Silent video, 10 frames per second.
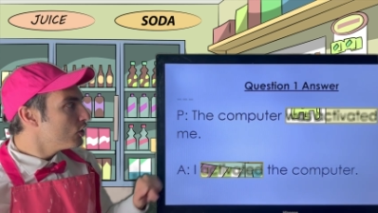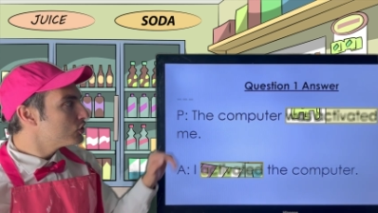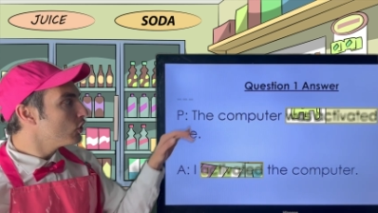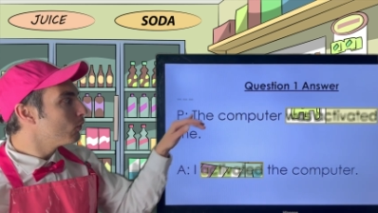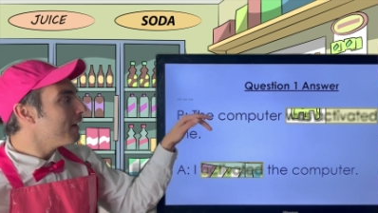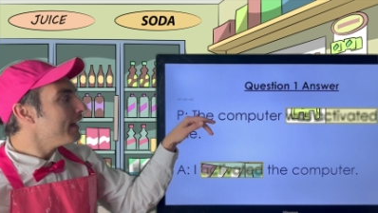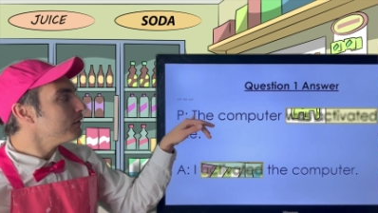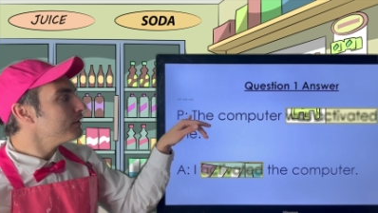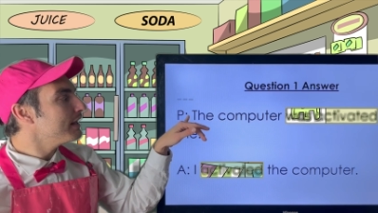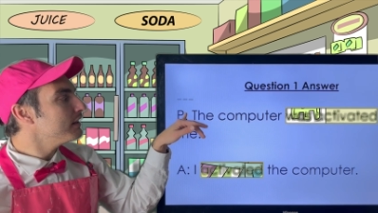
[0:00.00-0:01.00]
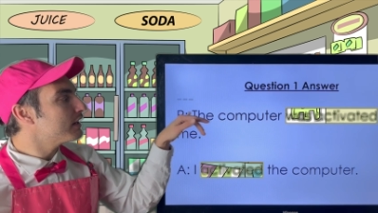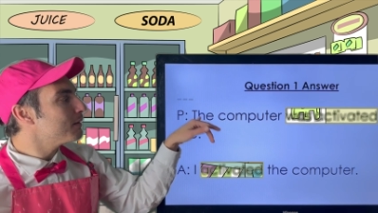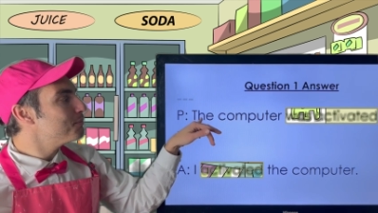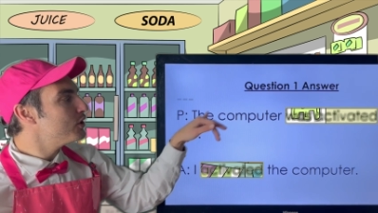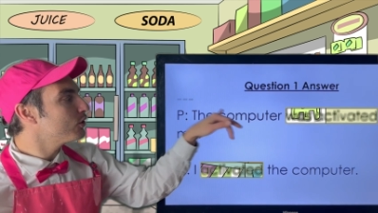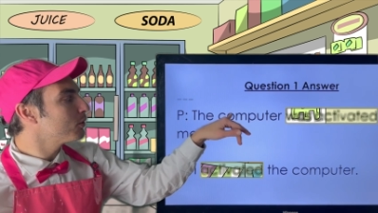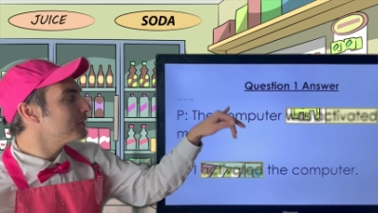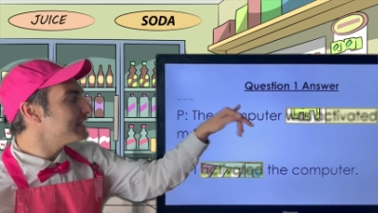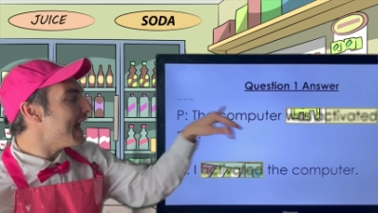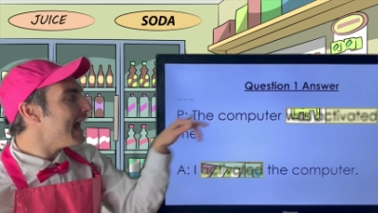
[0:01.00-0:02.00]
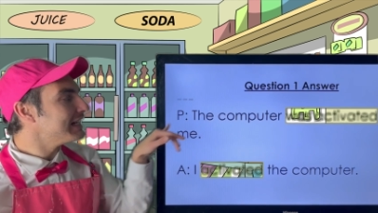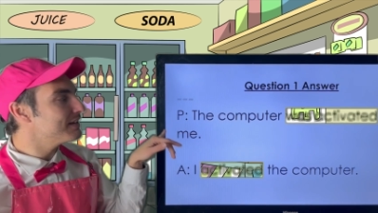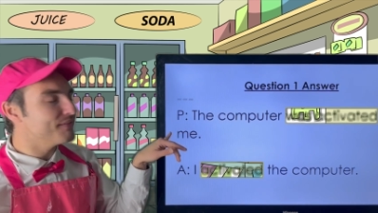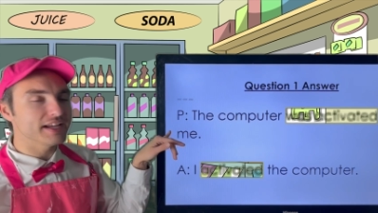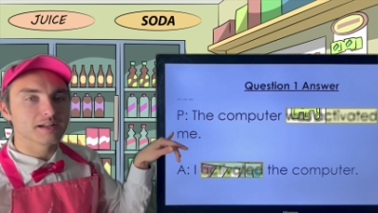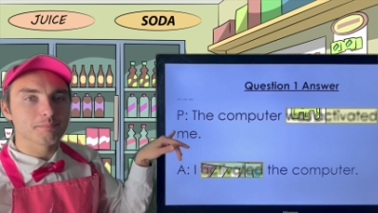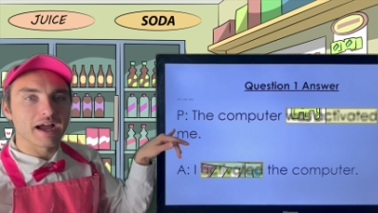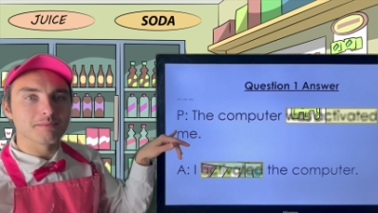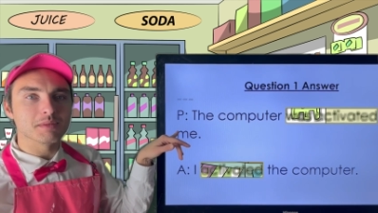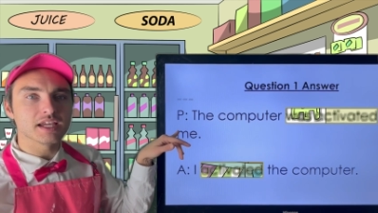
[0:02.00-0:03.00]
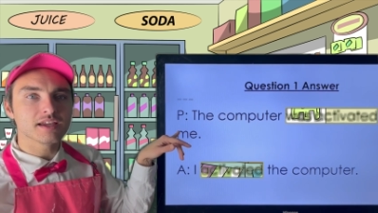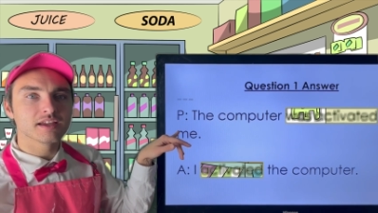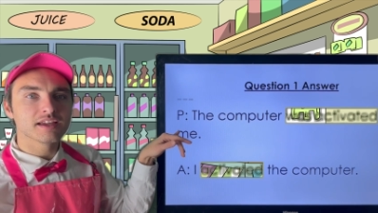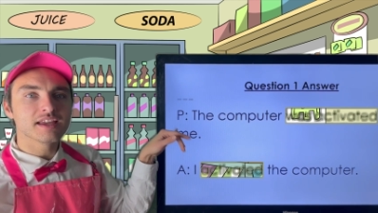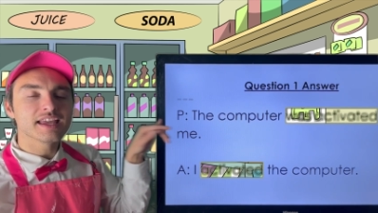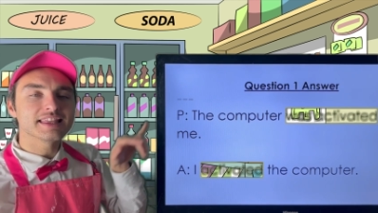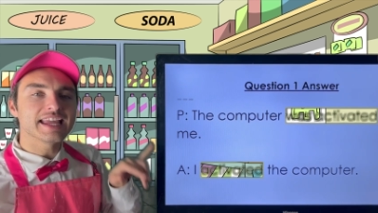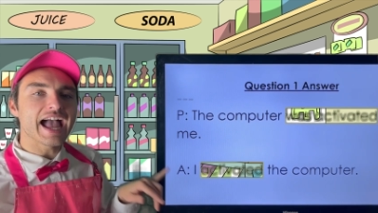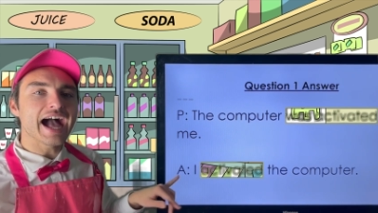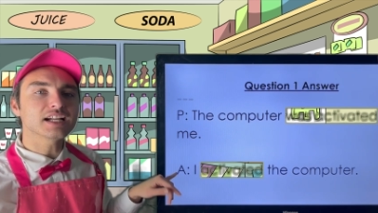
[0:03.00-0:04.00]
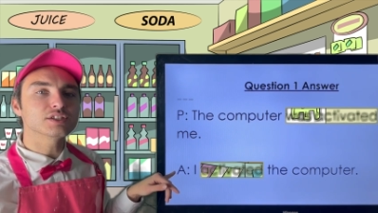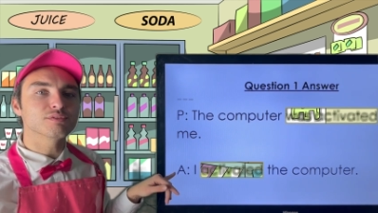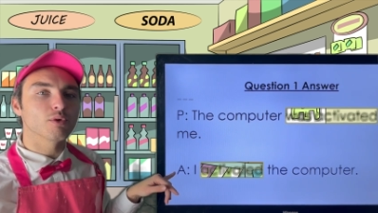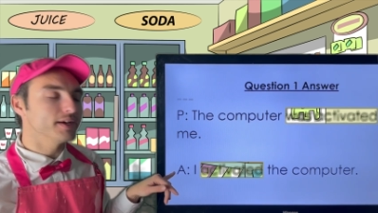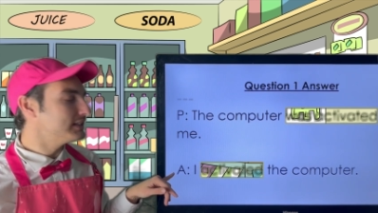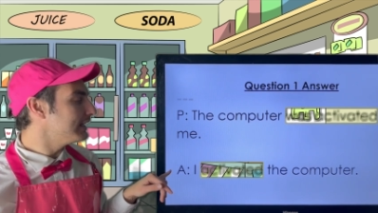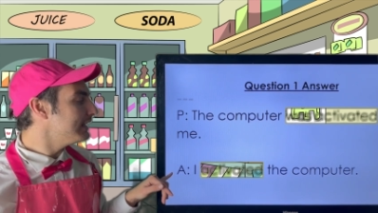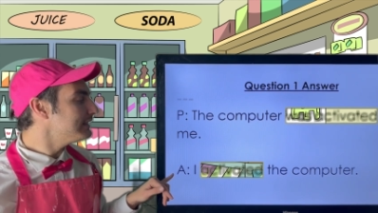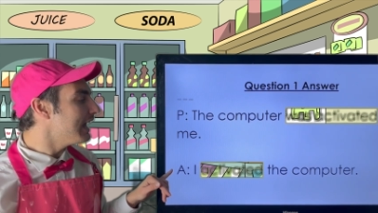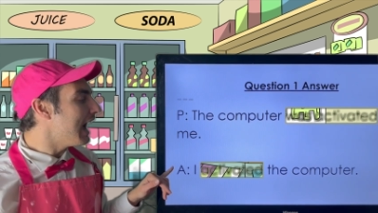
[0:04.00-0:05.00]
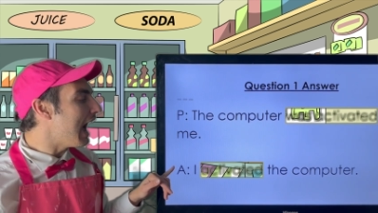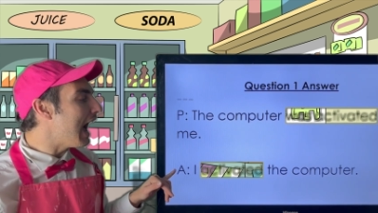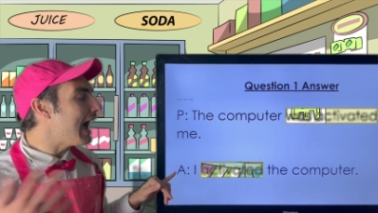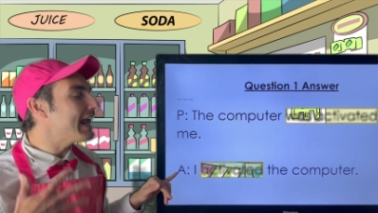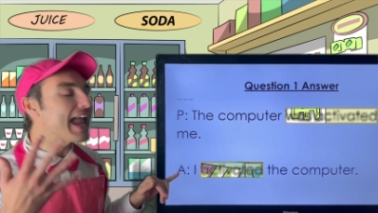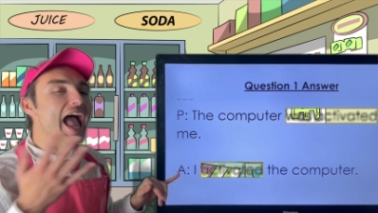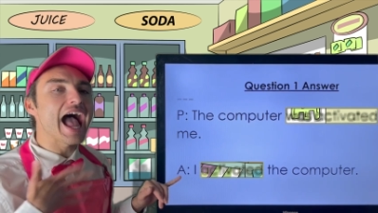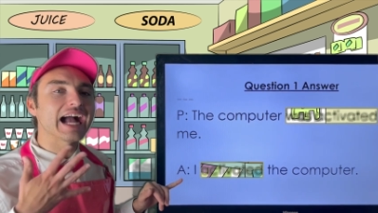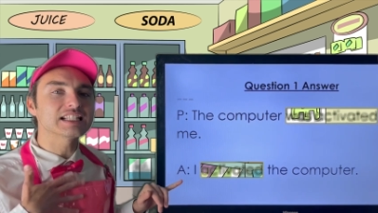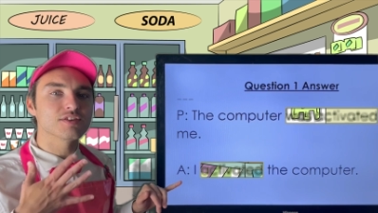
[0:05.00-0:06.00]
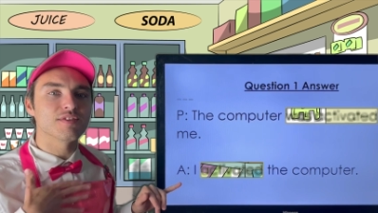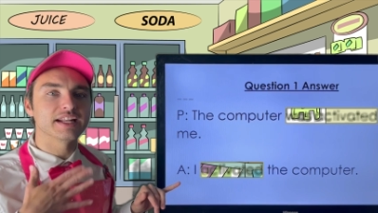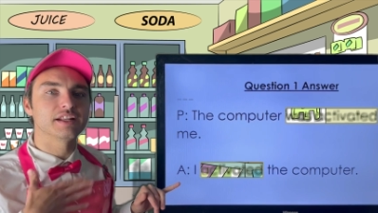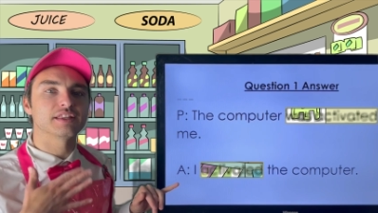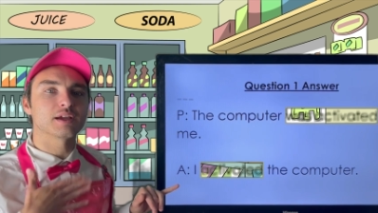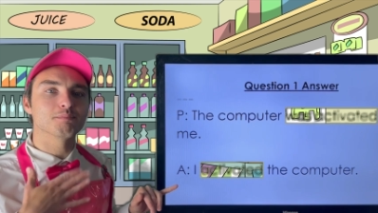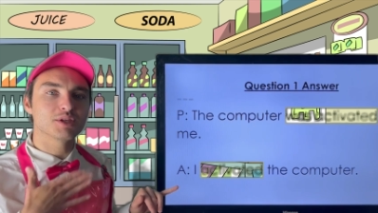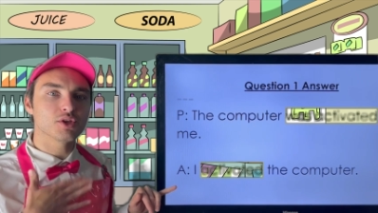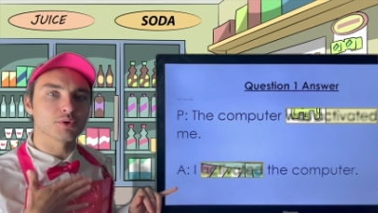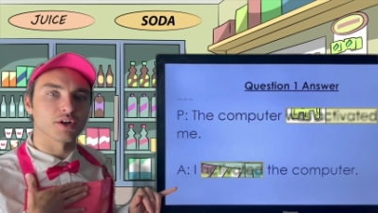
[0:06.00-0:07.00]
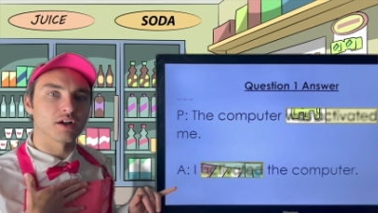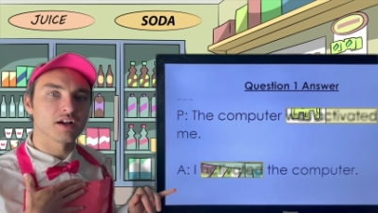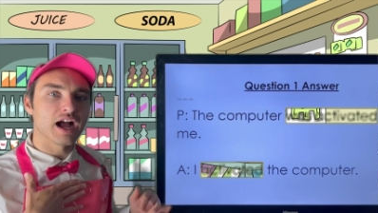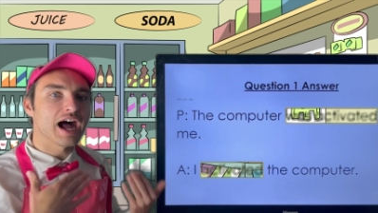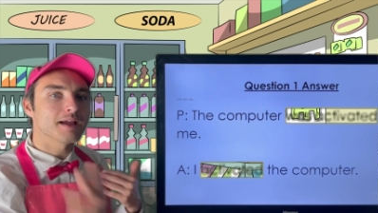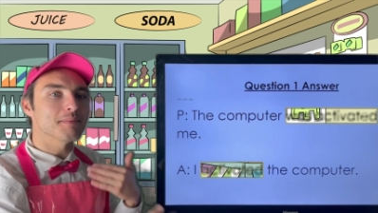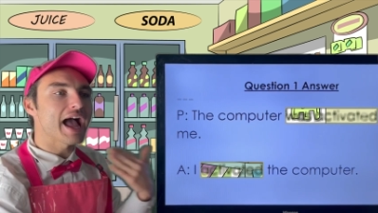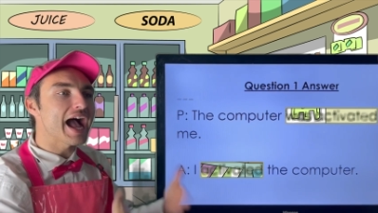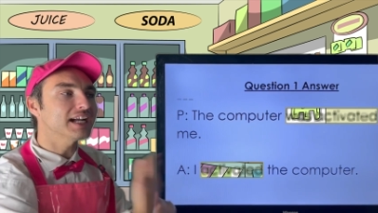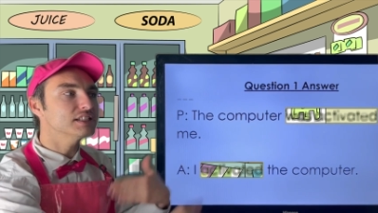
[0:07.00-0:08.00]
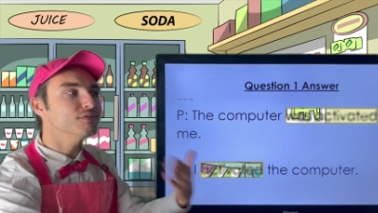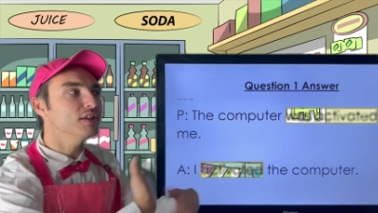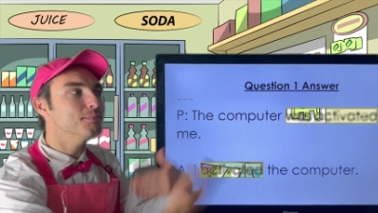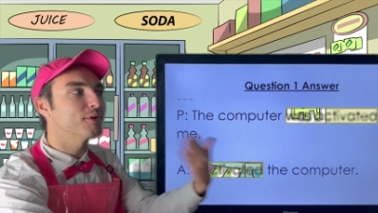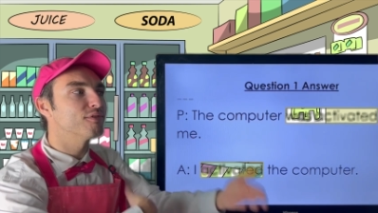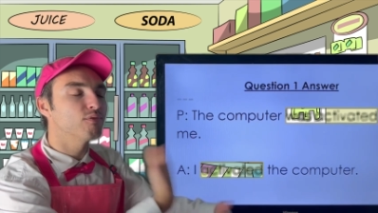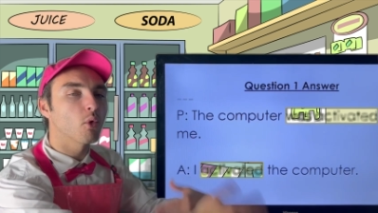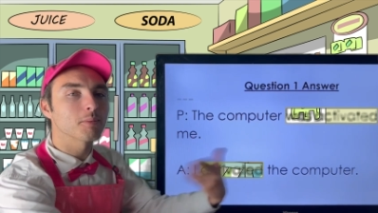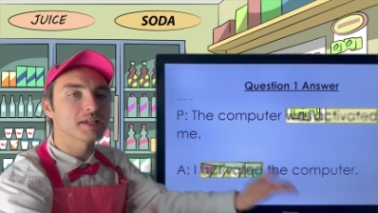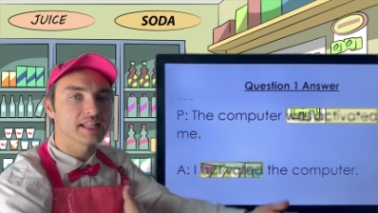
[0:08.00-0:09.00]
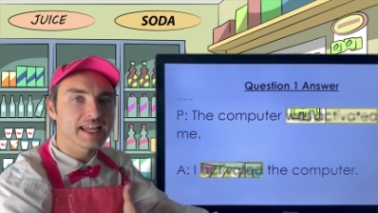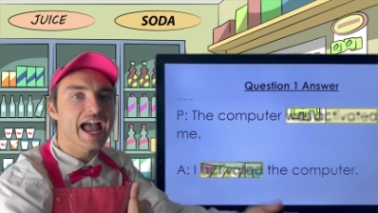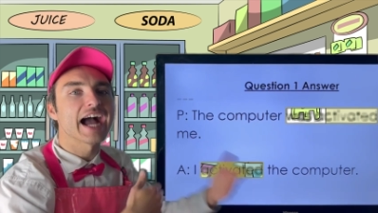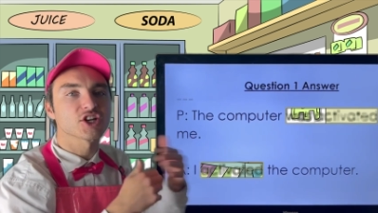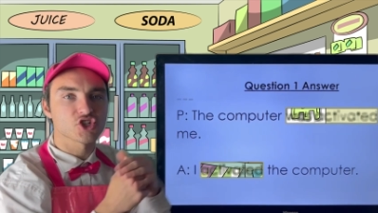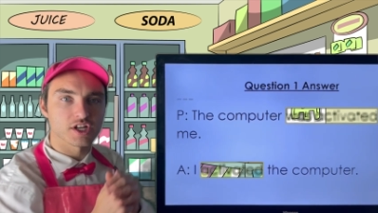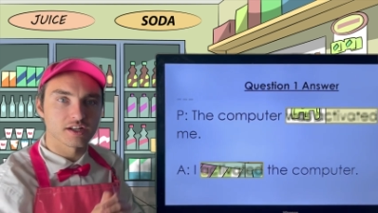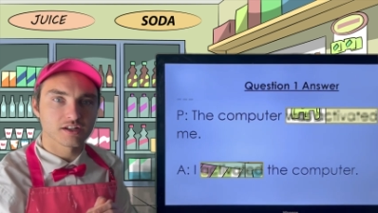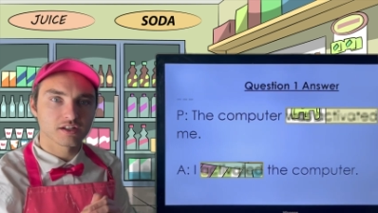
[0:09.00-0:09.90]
So rather than the computer was activated by me, the active voice is I activated the computer. I'm actively performing the action.